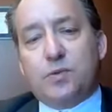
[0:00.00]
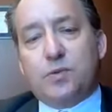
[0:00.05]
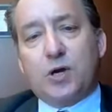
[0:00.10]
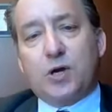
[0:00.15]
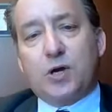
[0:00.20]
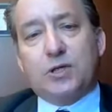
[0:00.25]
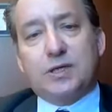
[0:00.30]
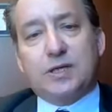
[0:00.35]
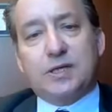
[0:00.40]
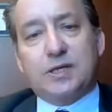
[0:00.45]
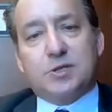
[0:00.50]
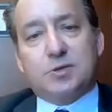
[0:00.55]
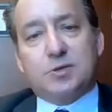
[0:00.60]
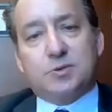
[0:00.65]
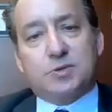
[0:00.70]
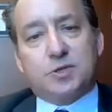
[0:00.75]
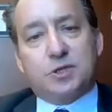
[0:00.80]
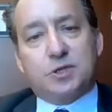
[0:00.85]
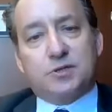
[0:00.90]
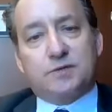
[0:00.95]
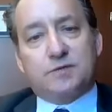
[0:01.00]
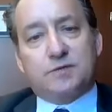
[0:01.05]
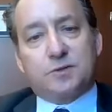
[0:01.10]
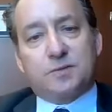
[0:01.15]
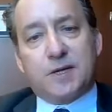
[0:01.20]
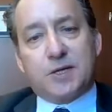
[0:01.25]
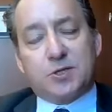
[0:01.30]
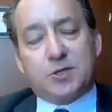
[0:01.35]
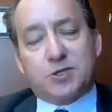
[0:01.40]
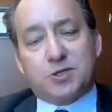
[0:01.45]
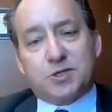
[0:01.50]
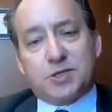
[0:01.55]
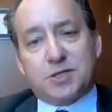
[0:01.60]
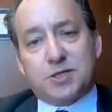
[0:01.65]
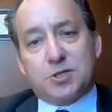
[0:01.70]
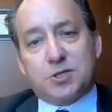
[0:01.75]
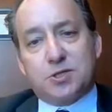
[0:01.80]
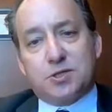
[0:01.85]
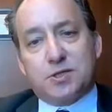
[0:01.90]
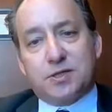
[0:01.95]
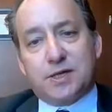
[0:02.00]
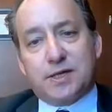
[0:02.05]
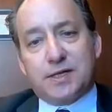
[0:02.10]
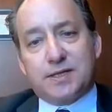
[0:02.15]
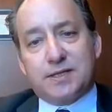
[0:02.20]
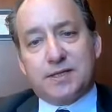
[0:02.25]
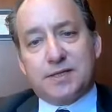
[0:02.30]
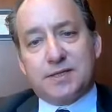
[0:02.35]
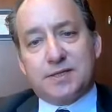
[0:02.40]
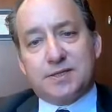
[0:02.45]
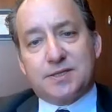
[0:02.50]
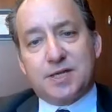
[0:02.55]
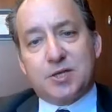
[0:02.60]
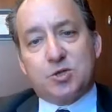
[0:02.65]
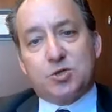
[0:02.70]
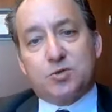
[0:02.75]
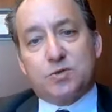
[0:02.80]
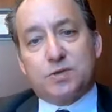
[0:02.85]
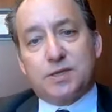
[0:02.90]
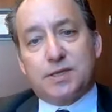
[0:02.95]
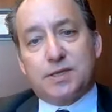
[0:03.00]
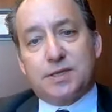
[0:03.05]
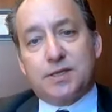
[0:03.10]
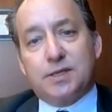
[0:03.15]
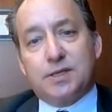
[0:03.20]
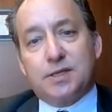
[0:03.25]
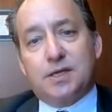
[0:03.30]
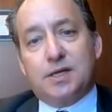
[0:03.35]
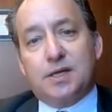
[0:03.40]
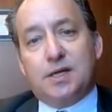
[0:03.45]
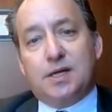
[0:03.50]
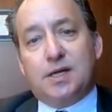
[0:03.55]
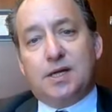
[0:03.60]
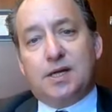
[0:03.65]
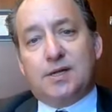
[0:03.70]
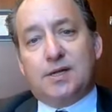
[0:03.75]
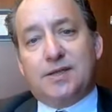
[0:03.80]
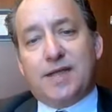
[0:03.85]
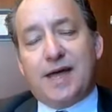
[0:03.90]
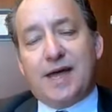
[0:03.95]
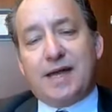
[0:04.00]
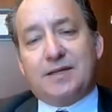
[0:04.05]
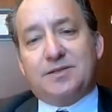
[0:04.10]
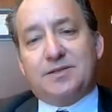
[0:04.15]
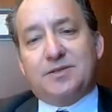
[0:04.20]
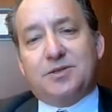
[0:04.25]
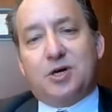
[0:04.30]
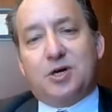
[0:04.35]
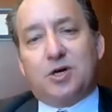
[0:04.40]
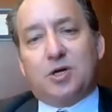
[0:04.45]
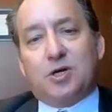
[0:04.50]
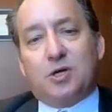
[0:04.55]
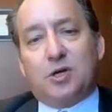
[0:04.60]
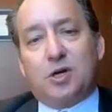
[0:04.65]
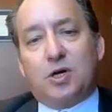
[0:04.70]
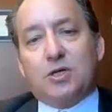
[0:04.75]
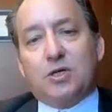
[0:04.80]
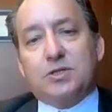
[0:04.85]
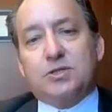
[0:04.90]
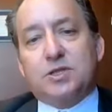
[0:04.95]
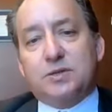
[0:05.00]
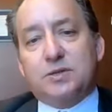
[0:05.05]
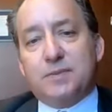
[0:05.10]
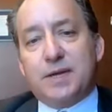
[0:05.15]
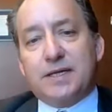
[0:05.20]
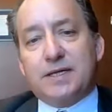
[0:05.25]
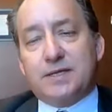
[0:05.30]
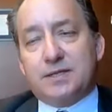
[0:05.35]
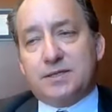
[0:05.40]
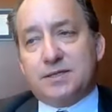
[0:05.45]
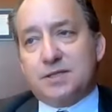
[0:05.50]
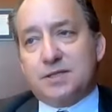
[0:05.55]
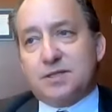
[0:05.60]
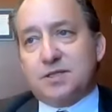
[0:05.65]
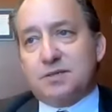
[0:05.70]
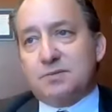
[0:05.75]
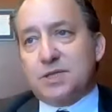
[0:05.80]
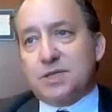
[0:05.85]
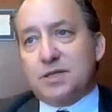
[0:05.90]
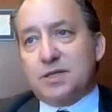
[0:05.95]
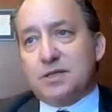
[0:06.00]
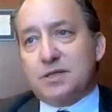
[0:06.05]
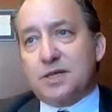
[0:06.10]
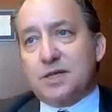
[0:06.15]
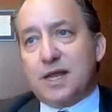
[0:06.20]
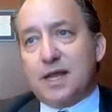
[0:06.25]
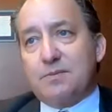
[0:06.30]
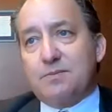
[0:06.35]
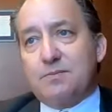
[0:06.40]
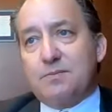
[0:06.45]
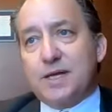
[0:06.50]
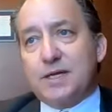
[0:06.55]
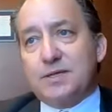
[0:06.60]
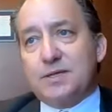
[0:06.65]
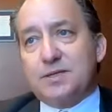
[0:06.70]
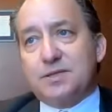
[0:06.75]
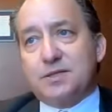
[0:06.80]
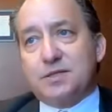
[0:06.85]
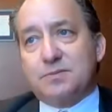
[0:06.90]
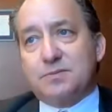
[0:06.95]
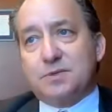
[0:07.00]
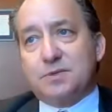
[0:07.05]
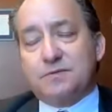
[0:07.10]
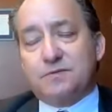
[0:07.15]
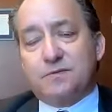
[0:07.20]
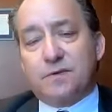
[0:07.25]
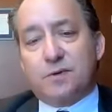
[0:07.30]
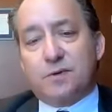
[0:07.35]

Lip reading: partly as a result of specialization in the 19th century, that got lost in many systems, and many systems have